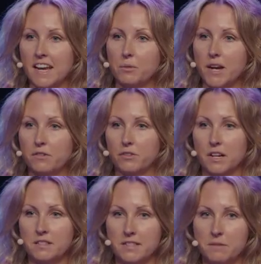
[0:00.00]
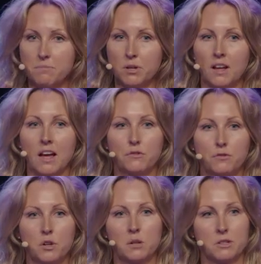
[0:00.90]
Construction contractors all over the
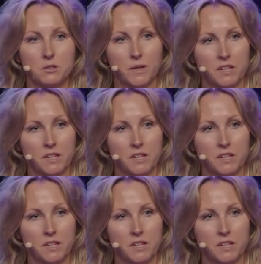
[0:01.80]
world are grossly